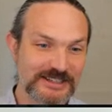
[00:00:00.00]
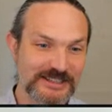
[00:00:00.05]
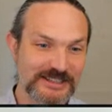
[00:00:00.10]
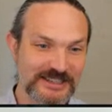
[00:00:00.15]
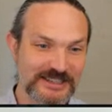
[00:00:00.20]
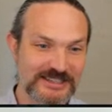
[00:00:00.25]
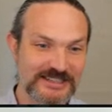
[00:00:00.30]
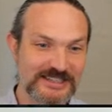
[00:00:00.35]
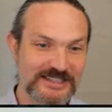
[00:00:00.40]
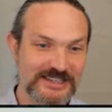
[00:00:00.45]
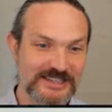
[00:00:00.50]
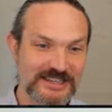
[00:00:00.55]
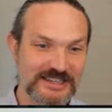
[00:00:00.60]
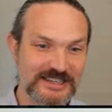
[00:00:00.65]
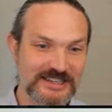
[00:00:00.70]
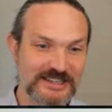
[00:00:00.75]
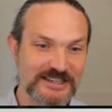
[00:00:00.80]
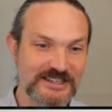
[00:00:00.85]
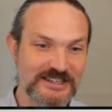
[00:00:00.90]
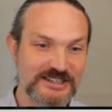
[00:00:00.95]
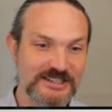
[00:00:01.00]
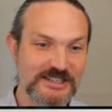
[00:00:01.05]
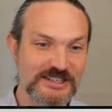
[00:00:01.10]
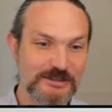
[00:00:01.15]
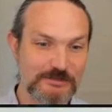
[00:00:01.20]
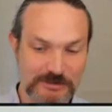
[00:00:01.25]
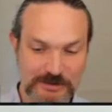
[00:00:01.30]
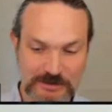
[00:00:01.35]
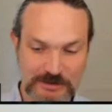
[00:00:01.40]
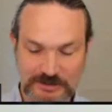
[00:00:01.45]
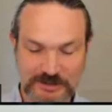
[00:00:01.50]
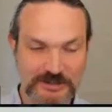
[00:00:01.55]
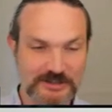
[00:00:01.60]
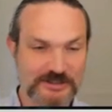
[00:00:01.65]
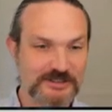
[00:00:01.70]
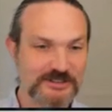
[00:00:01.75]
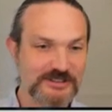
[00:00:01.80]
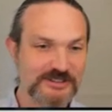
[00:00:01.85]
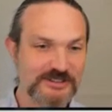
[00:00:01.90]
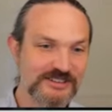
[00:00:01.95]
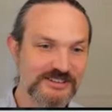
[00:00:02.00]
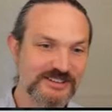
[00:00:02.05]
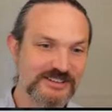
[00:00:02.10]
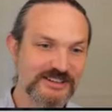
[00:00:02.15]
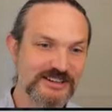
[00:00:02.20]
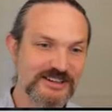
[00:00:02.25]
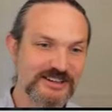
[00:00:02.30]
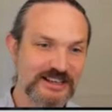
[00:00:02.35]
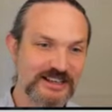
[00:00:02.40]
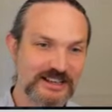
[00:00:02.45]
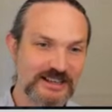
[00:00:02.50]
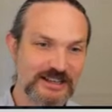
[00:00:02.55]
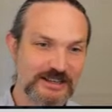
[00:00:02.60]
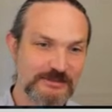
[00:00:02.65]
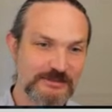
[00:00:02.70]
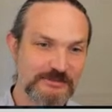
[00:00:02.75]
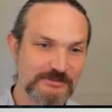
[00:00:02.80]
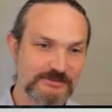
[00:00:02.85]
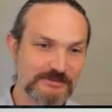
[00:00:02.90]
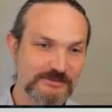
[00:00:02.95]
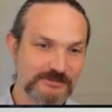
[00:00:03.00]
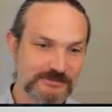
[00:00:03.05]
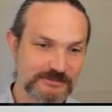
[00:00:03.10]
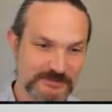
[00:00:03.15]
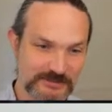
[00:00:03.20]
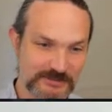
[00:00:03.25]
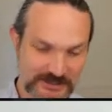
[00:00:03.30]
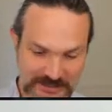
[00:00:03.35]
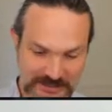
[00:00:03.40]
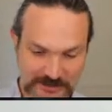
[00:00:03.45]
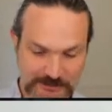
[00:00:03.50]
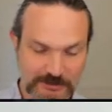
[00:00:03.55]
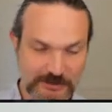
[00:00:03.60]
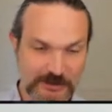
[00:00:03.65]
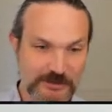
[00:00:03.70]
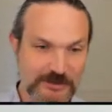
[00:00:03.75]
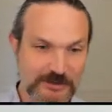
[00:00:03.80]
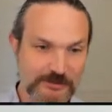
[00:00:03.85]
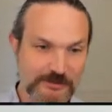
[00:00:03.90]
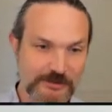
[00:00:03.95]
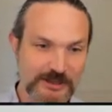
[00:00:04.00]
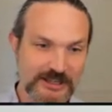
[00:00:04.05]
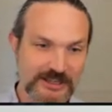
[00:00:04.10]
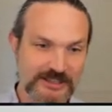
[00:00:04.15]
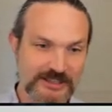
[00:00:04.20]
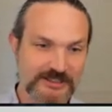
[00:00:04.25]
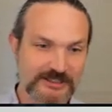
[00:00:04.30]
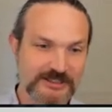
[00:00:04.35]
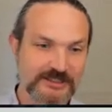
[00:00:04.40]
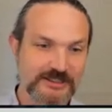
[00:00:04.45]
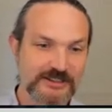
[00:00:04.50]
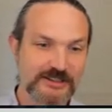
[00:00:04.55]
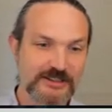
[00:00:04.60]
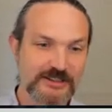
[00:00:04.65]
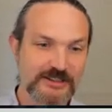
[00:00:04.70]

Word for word: this is the broken. Um, this is the broken one